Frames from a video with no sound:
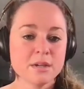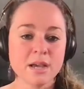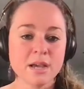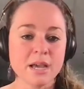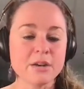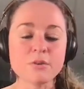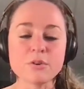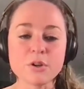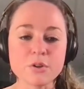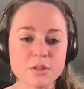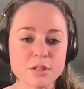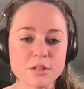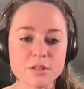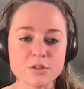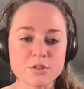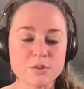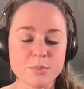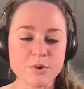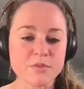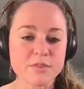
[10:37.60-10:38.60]
I don't know that
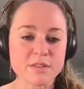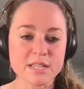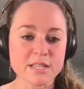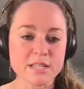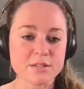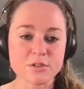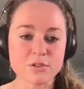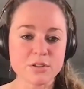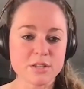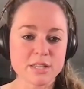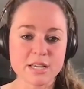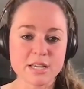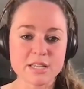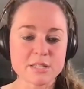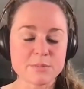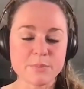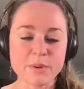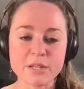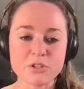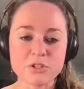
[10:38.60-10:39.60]
there's a perfect answer to
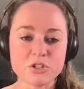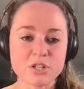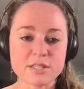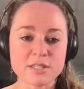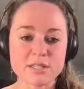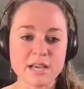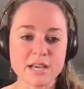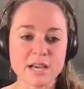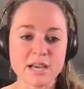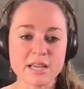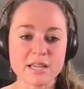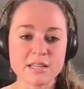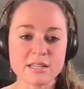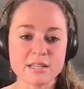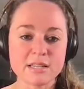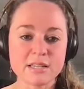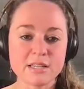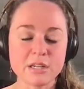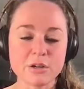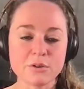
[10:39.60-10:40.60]
this, but just
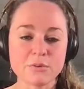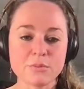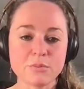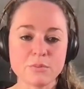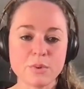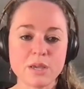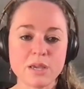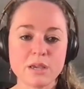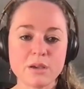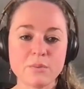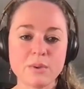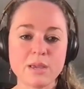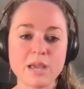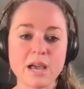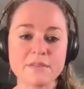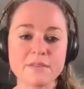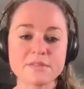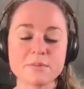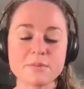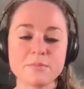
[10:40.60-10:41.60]
that, we
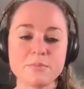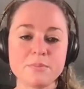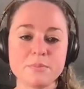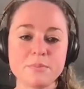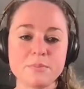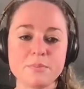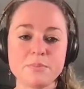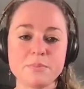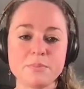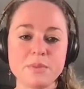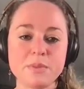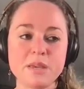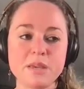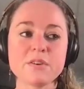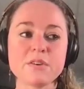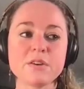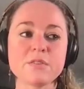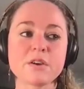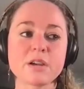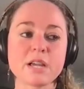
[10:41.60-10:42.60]
have to,
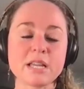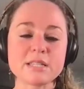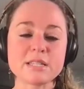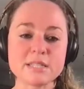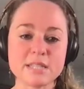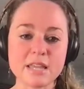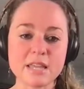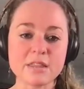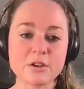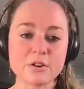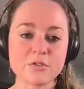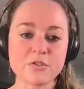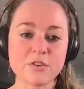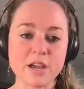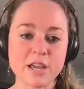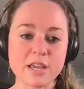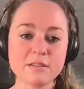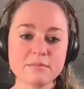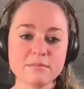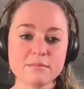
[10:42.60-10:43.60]
even if our kids say they're
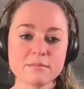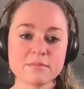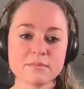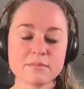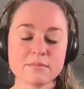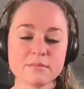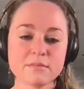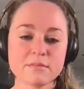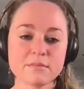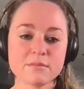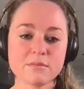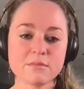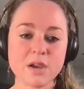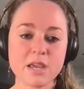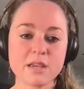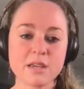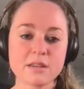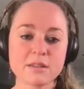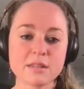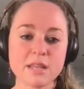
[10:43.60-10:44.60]
fine,
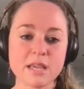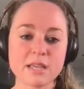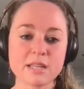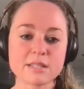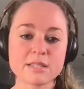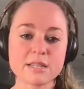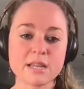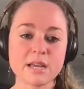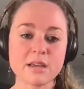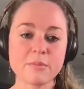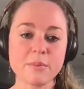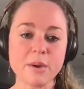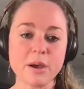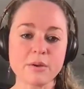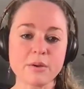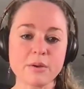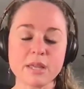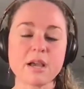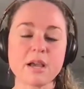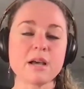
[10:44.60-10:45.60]
right? Like it's not
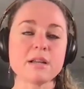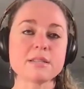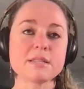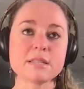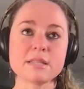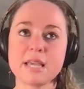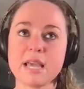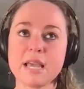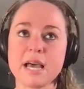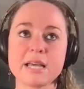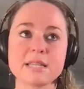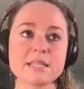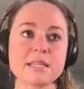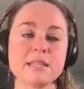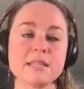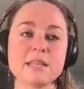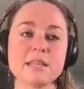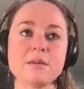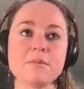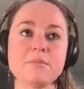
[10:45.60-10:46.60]
about like constantly
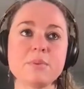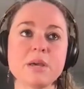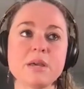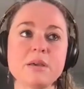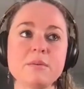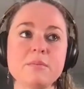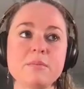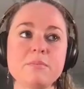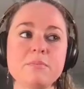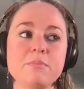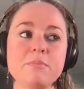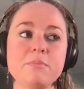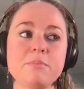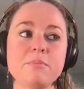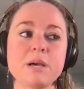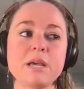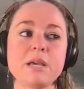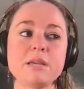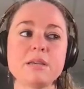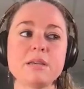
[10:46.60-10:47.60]
asking them, but
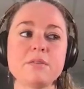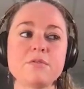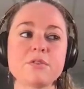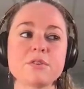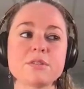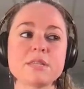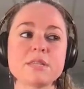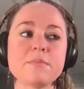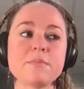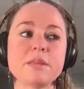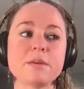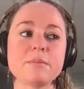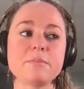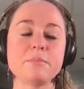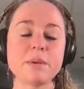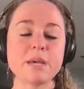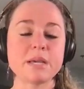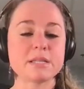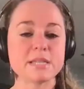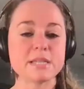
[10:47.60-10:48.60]
for something
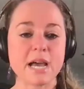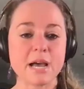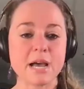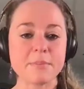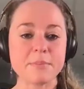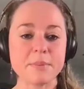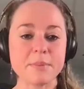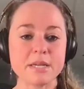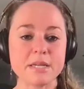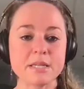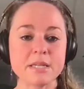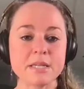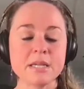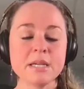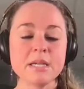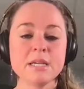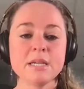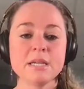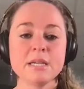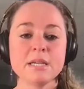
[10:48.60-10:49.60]
big to happen
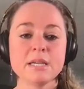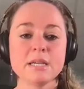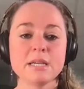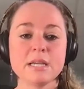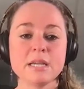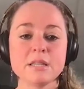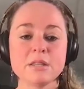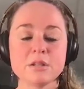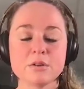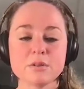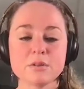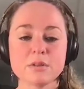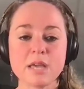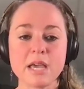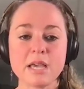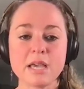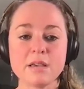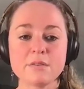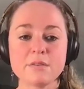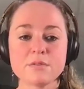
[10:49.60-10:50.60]
in their
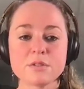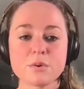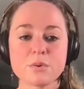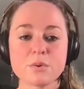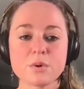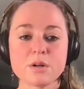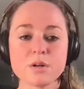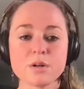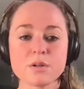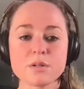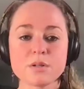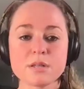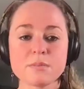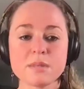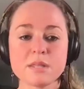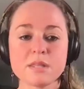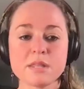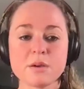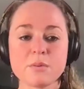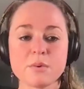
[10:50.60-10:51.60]
lives, or
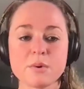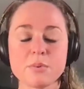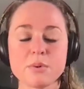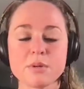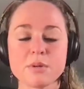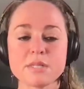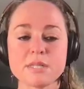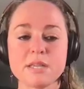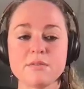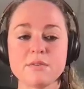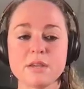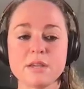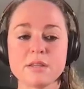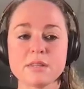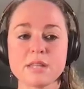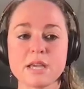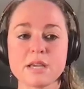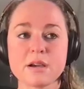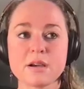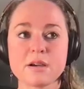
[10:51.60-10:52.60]
something that we're
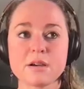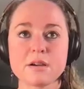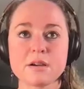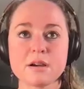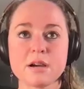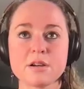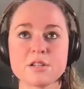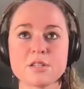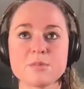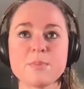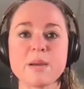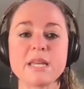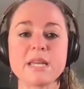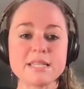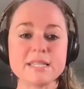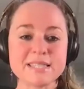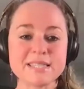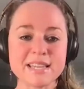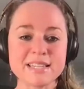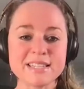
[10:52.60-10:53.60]
perceiving, like our
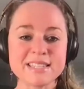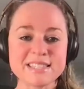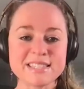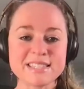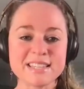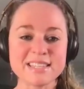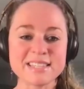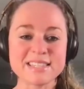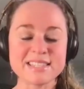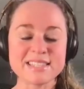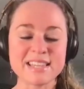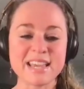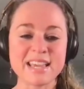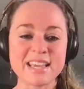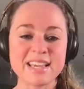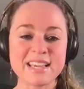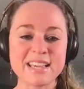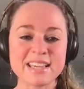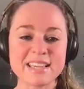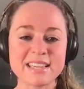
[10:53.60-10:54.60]
spidey senses
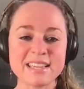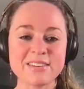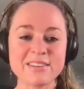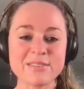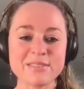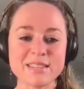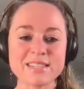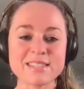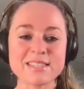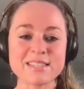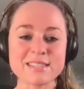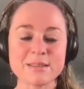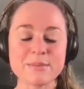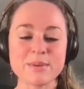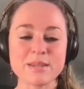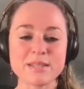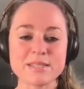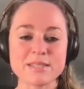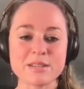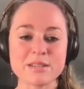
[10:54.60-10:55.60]
saying, this is a
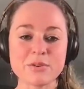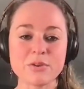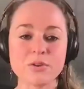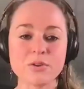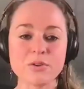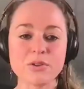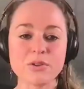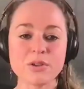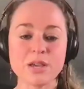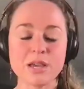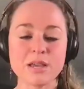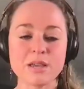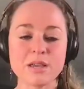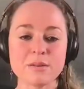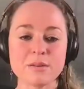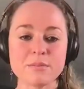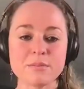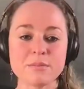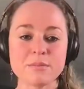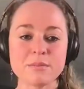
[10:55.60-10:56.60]
big deal.
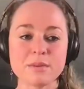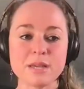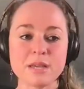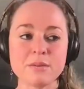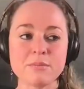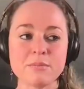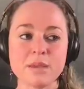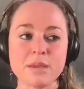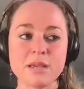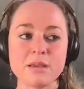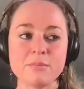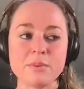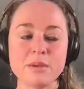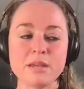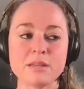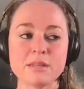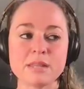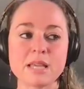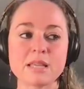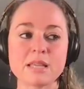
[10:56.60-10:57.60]
It may
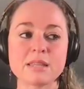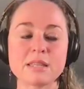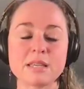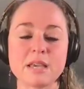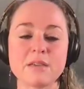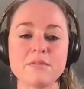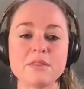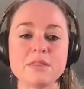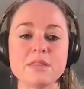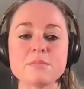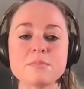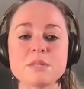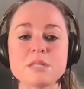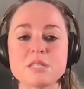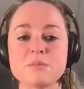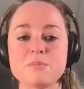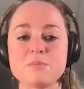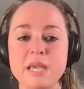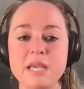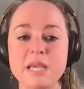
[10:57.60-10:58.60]
be like giving them
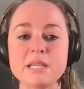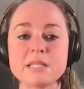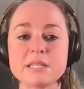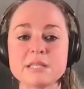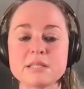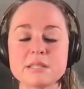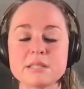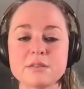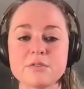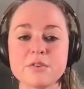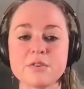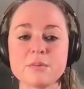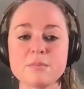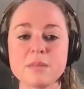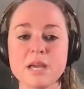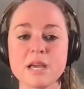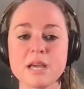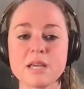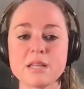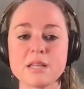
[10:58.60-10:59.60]
space from
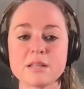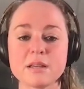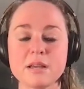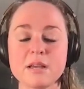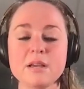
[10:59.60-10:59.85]
that,